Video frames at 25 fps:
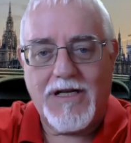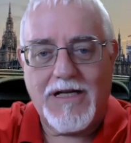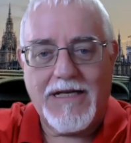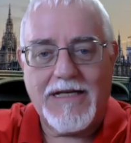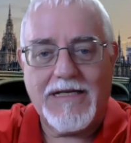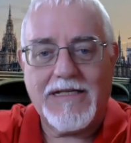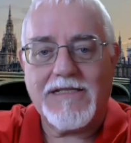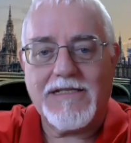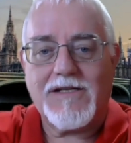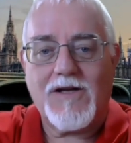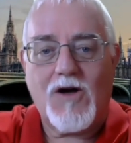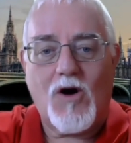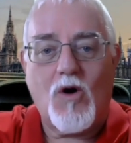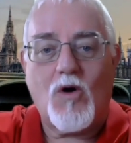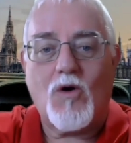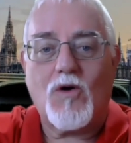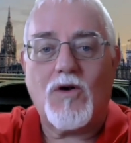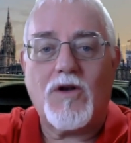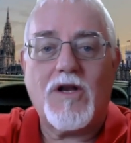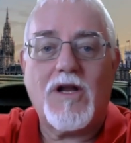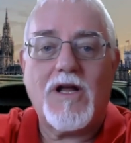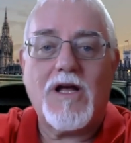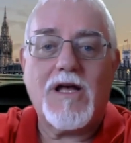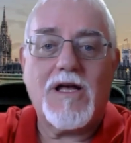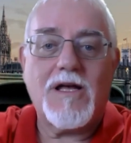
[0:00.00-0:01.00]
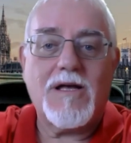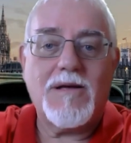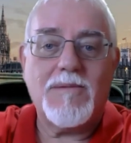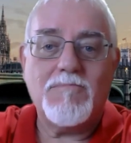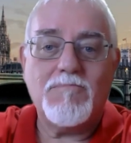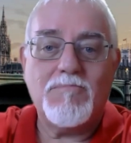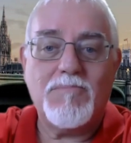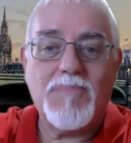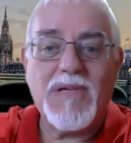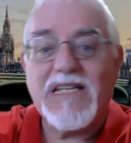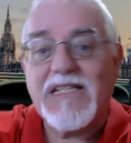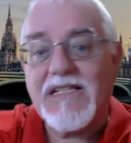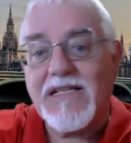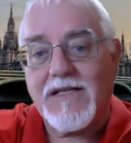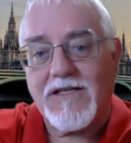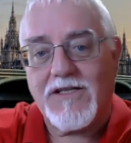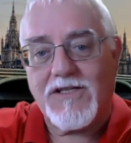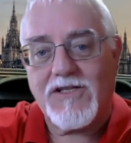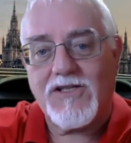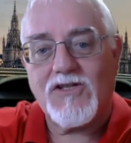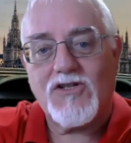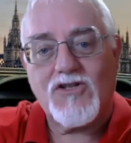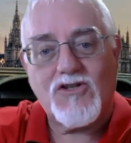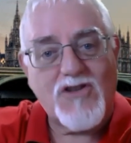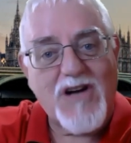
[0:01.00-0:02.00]
is on
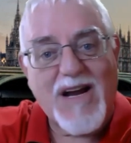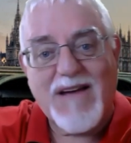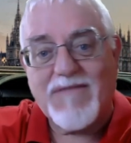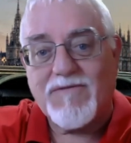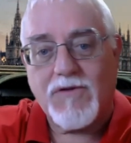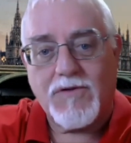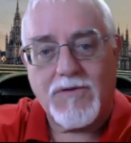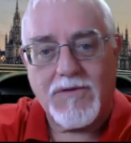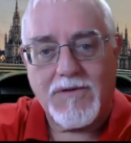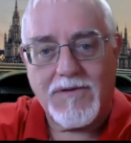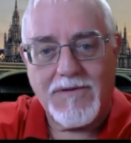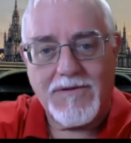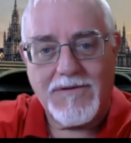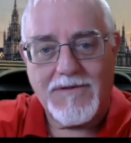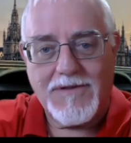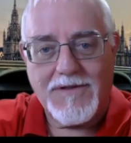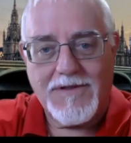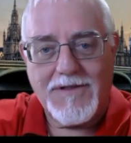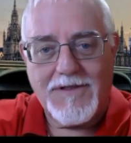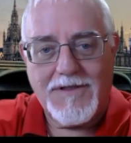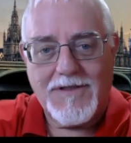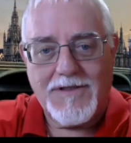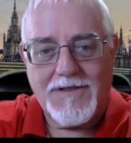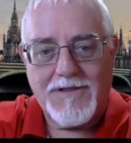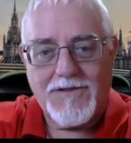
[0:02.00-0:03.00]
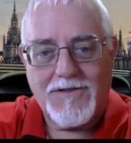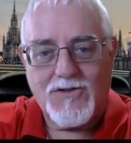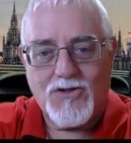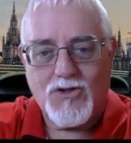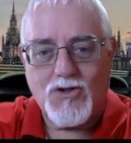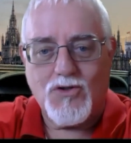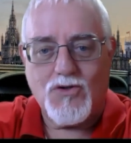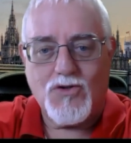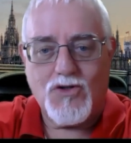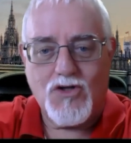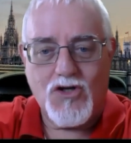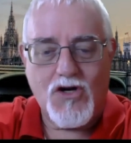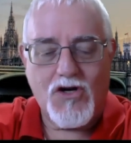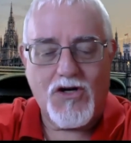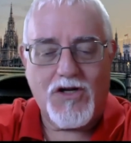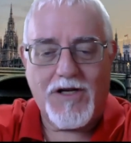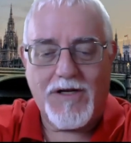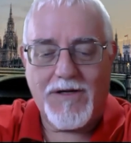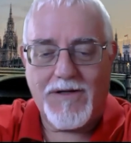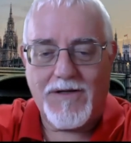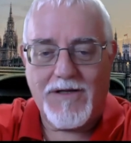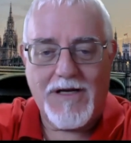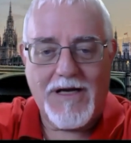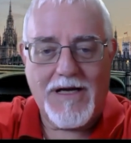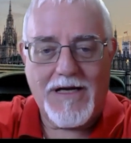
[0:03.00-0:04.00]
business travel to
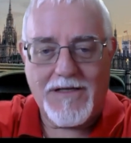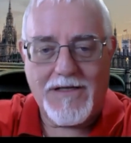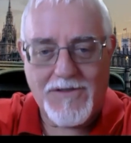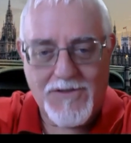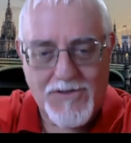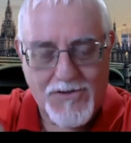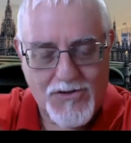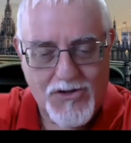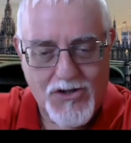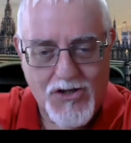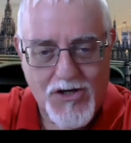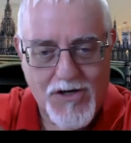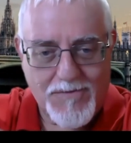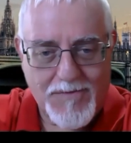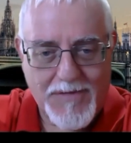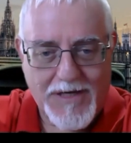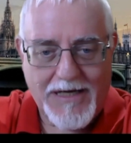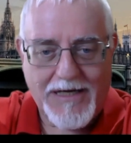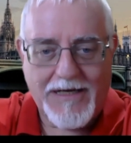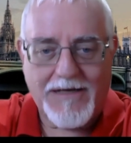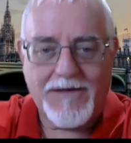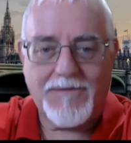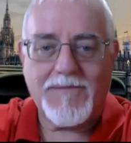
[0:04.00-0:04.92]
Germany.